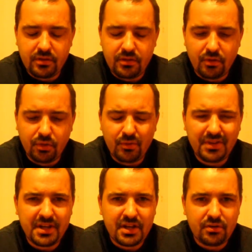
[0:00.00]
only one
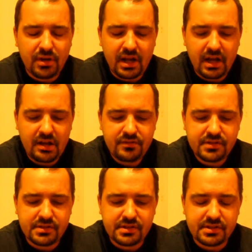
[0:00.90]
that I don't have is
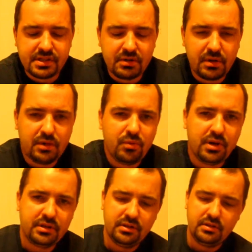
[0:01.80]
the seaweed
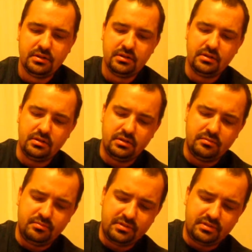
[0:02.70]
one,
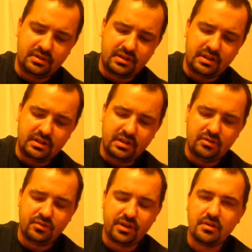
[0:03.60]
but I think that
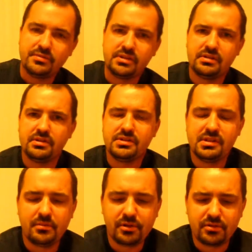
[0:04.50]
only comes out in the
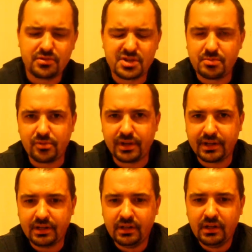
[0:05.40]
summer or
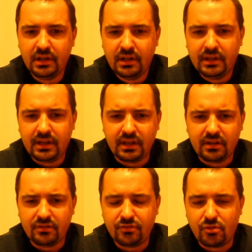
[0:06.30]
spring, and
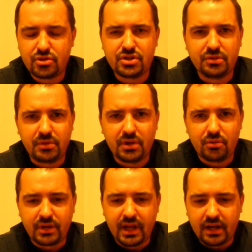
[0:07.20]
unfortunately we don't
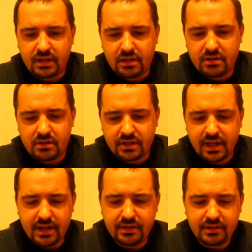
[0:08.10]
get it here in
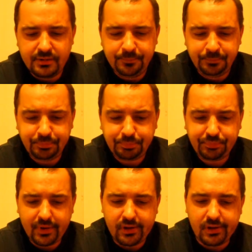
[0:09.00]
Canada.
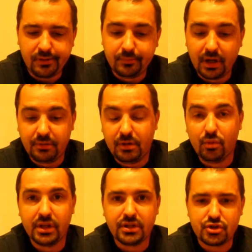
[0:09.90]
I'd be
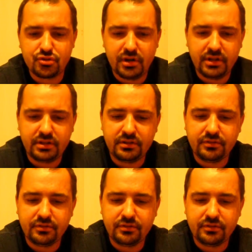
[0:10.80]
willing to try it